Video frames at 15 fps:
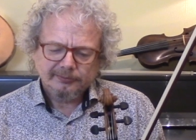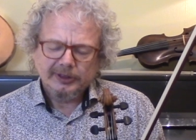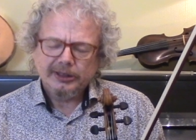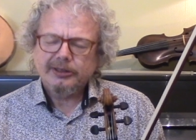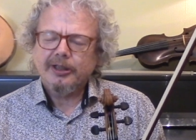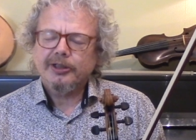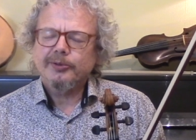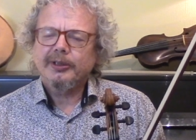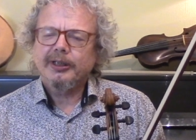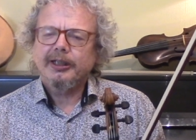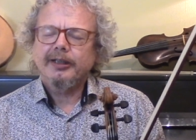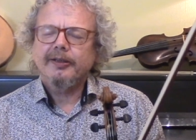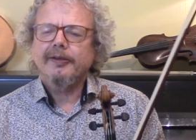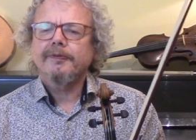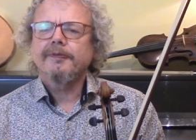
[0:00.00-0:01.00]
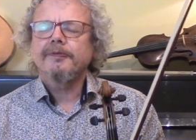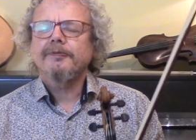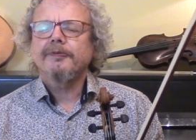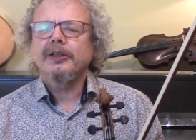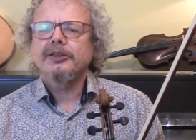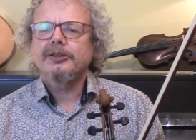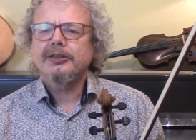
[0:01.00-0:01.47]
He's not doing any of the
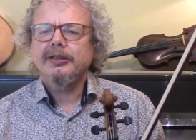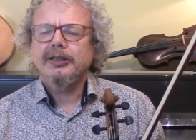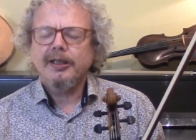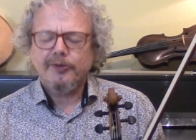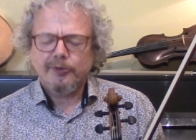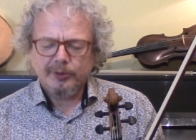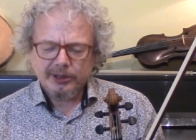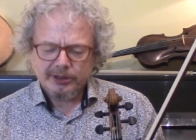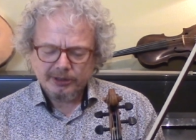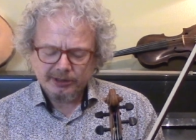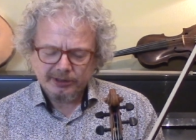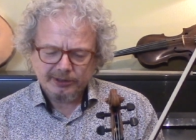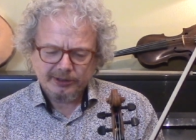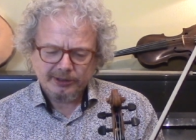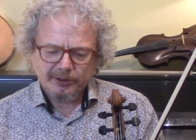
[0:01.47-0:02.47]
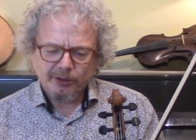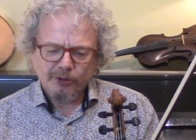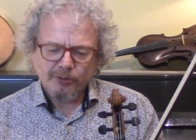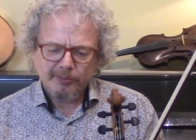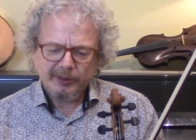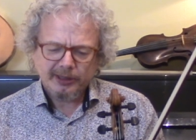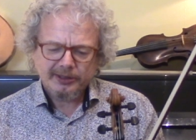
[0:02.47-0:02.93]
fancy Keith Richards
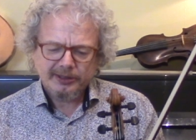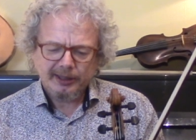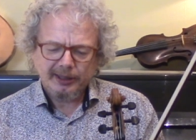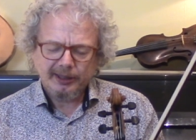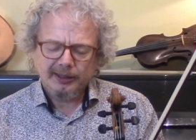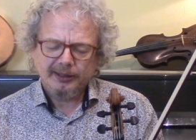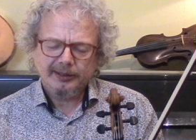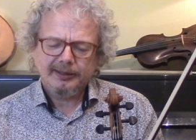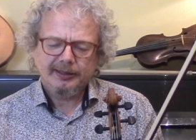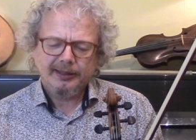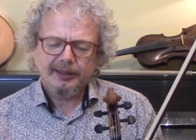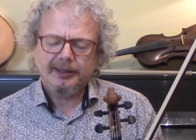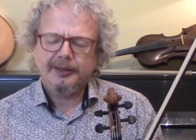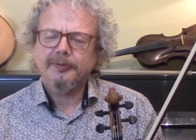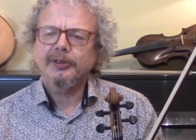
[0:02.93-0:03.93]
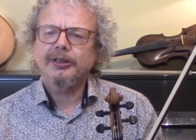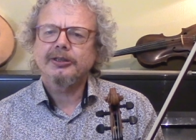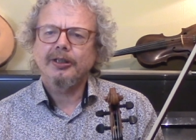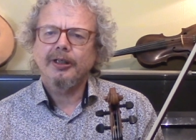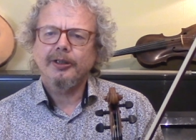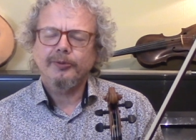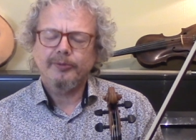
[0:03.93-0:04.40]
or Mick Taylor uh,
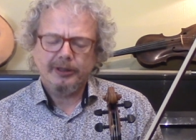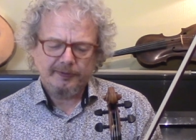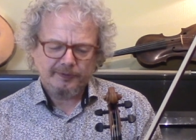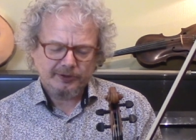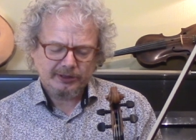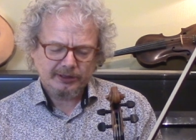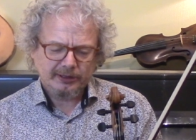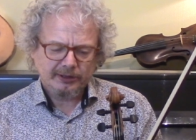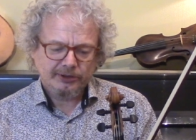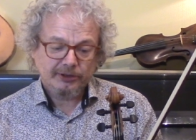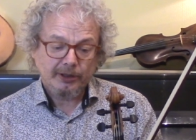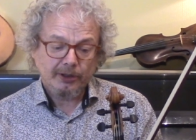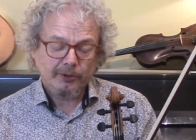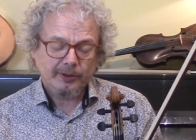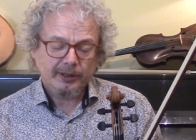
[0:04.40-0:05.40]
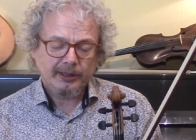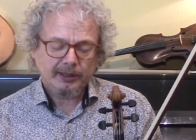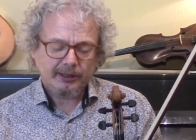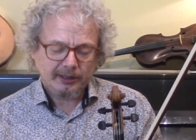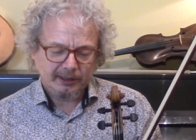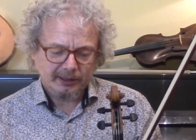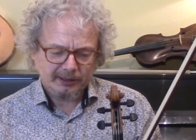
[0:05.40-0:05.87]
guitar riffs. So in
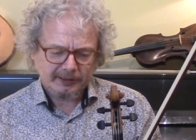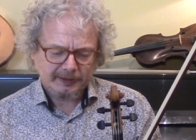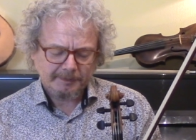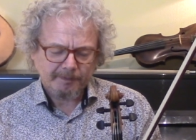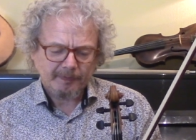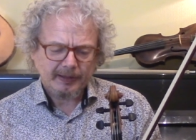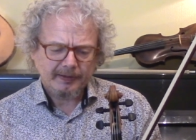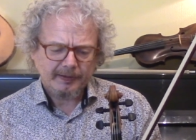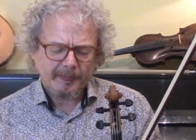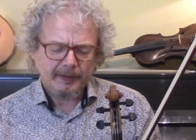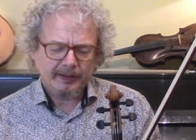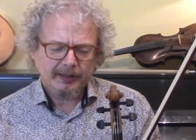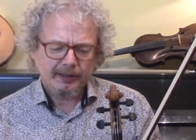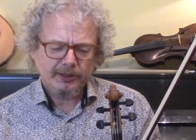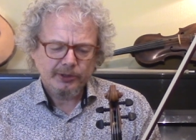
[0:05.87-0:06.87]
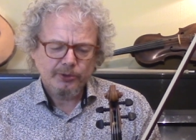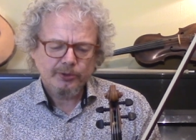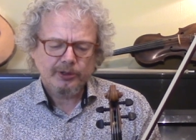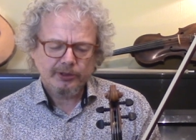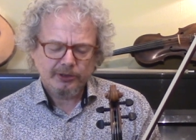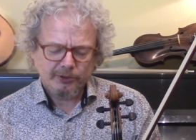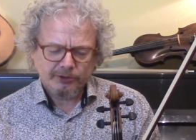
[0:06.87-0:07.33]
that case, uh, you
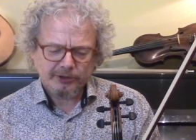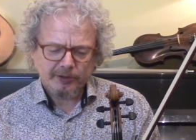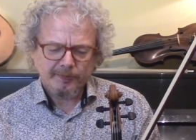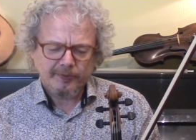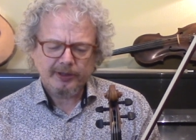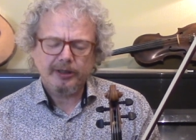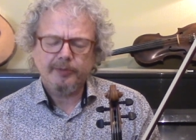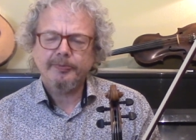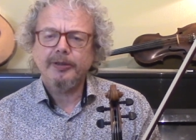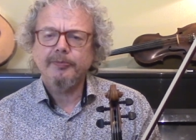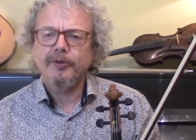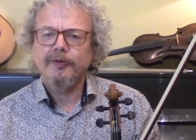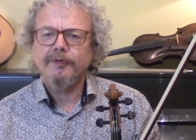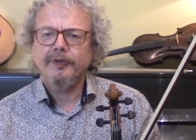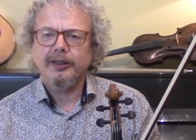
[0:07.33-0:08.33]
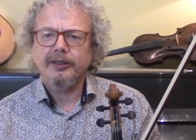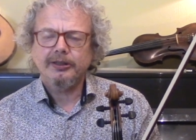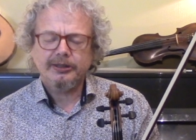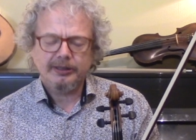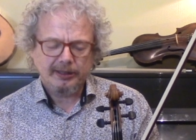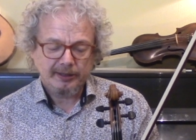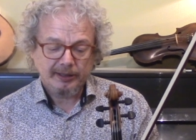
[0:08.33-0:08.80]
can do something a bit more
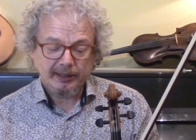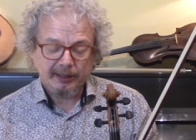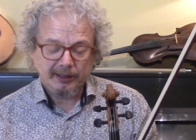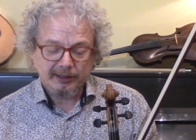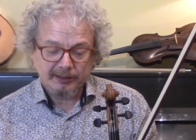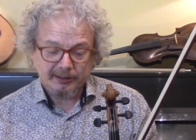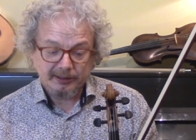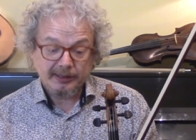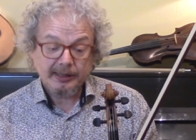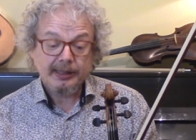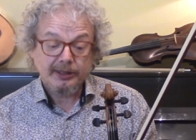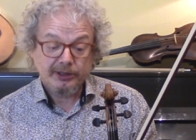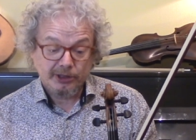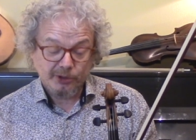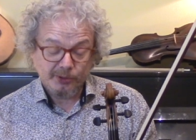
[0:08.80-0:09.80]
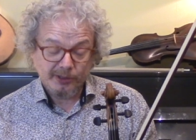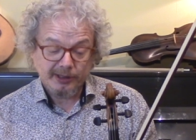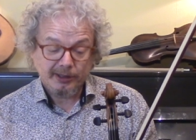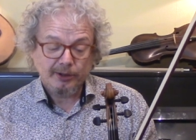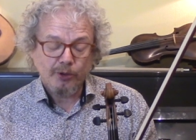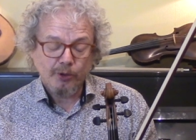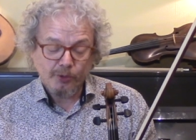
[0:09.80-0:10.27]
fancy than he's
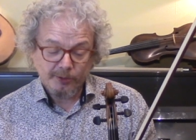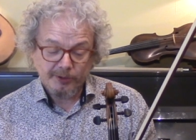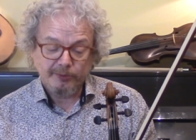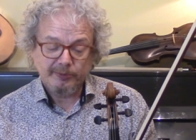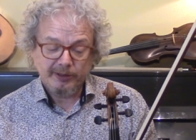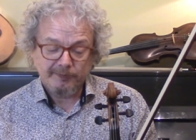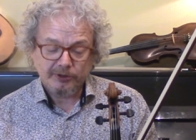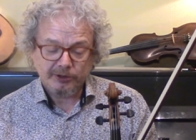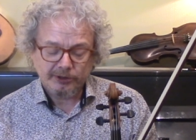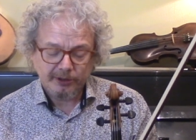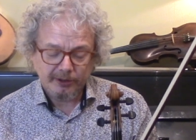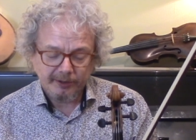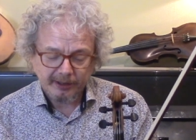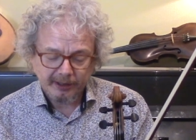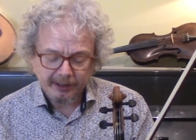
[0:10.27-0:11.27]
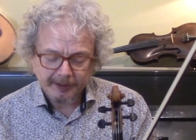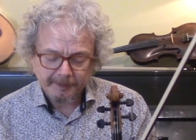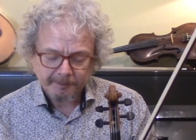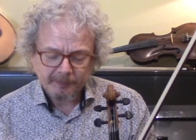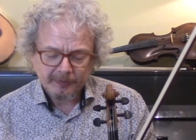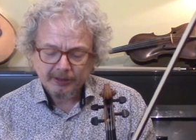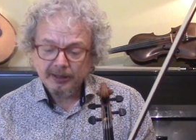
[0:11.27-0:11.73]
doing or that we've just done
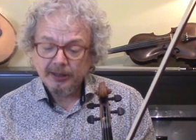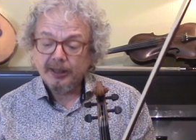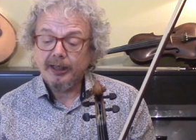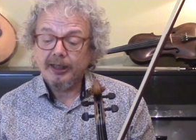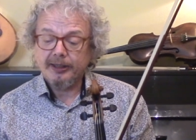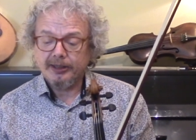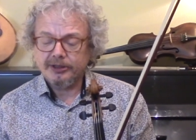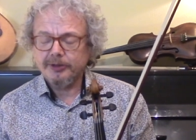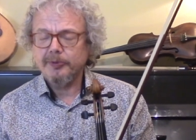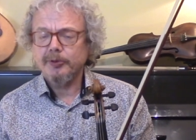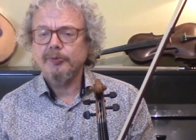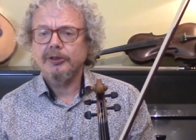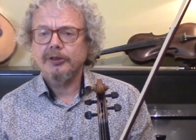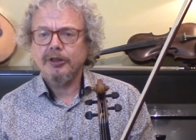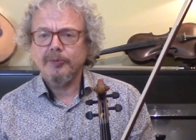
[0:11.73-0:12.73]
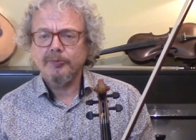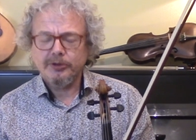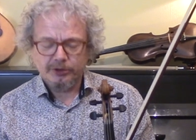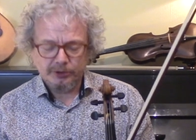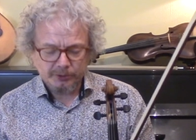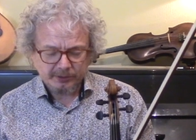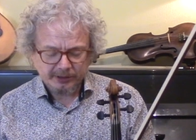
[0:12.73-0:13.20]
there. And that's something we'll come
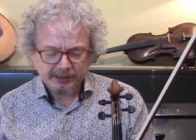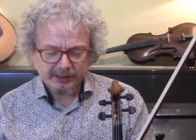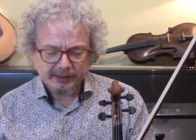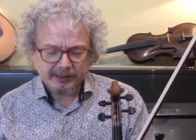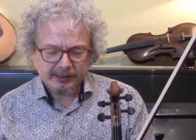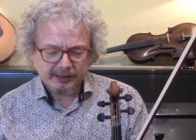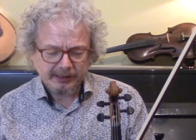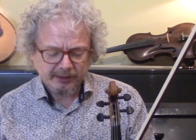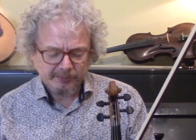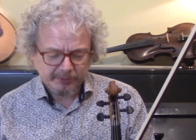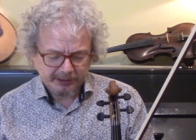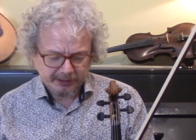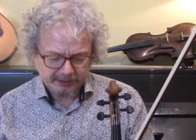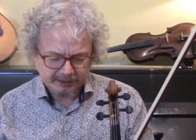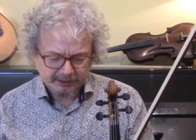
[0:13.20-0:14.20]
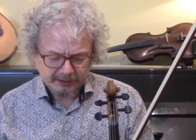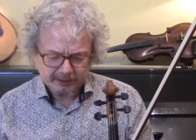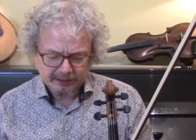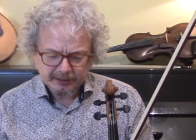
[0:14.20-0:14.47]
to uh, uh, in a bit.